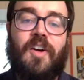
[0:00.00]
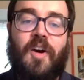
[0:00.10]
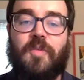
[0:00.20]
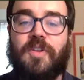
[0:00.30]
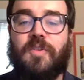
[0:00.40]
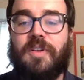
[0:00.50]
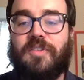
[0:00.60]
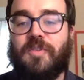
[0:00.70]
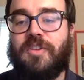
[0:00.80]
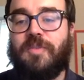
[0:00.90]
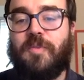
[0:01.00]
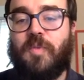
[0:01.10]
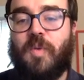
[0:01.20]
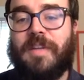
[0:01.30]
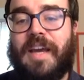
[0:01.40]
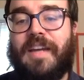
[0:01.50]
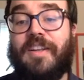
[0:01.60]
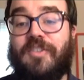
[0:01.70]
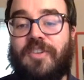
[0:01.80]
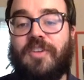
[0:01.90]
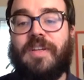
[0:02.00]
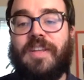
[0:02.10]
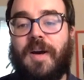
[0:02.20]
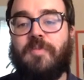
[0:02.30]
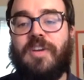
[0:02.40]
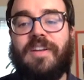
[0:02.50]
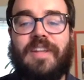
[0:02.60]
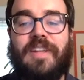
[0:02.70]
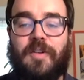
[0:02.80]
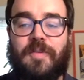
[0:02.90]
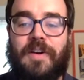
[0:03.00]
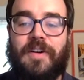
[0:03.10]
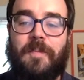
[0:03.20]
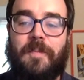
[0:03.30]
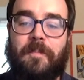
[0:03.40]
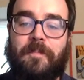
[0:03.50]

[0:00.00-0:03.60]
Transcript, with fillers: Overload resolution is performed again, considering the object as an L value.